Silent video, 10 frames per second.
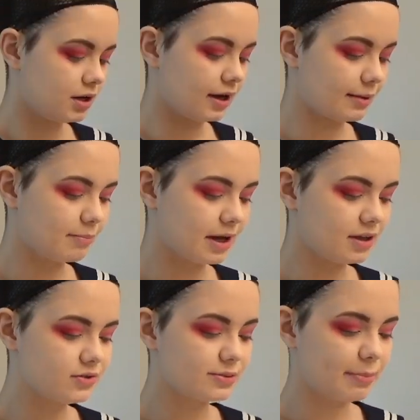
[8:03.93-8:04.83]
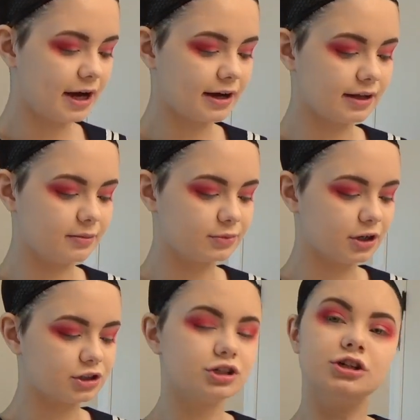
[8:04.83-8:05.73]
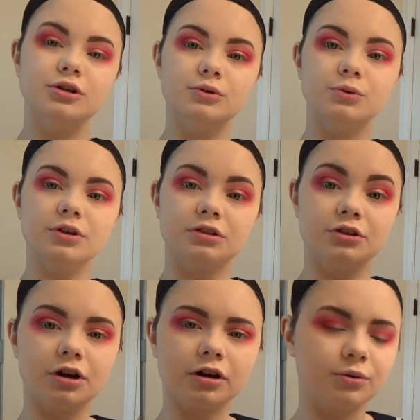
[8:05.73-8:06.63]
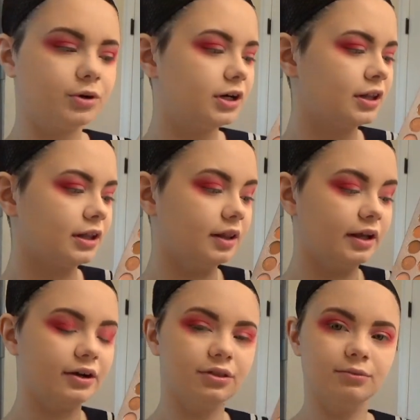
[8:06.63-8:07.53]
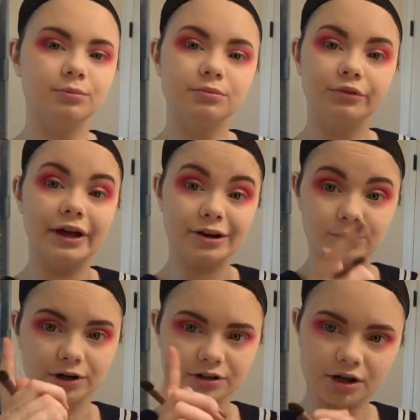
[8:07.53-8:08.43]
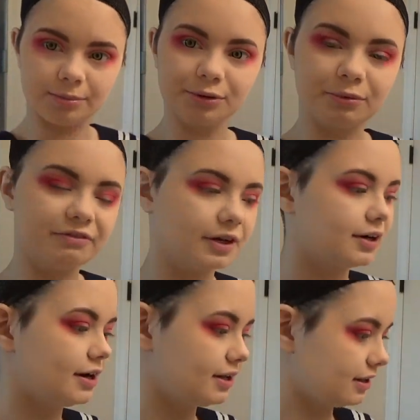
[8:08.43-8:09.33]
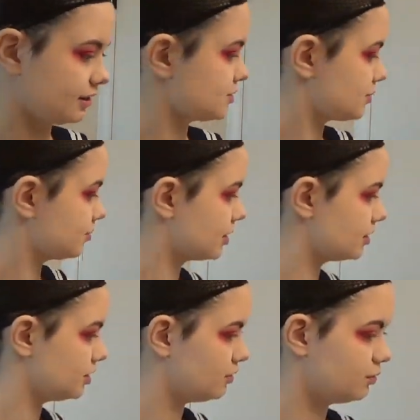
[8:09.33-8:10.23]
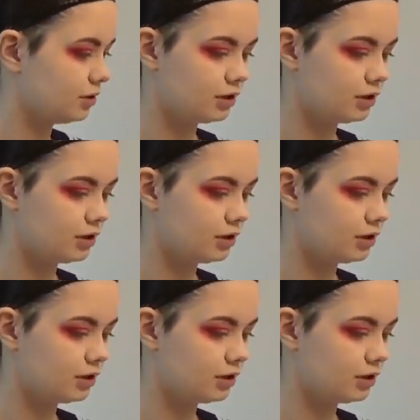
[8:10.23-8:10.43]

I might use a packing brush to do the darker one and then layer the lighter one on top with my finger. I think that's what I'm gonna do.